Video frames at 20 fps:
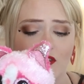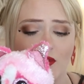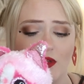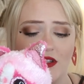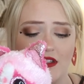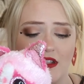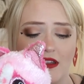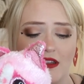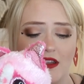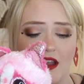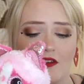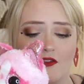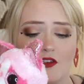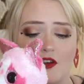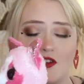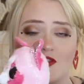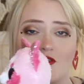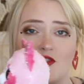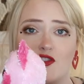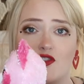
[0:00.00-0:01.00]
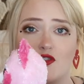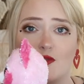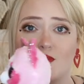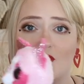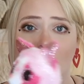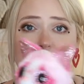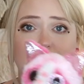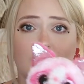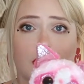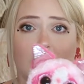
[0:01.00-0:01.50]
is going to love her. She's
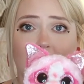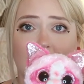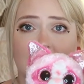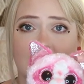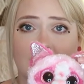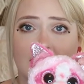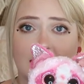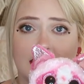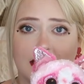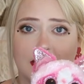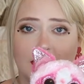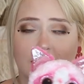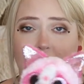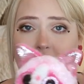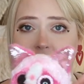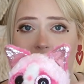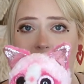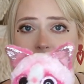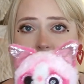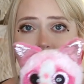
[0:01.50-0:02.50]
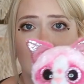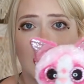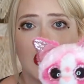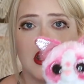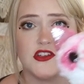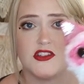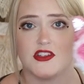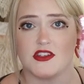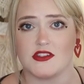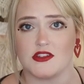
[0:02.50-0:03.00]
super sparkly and glittery.
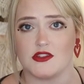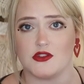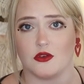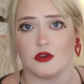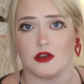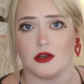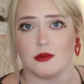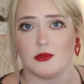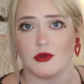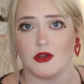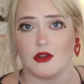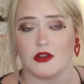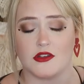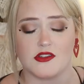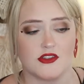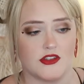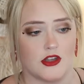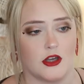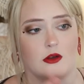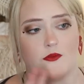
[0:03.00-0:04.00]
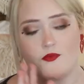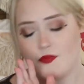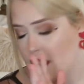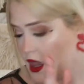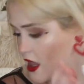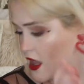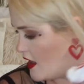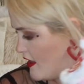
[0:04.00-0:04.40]
She's adorable. So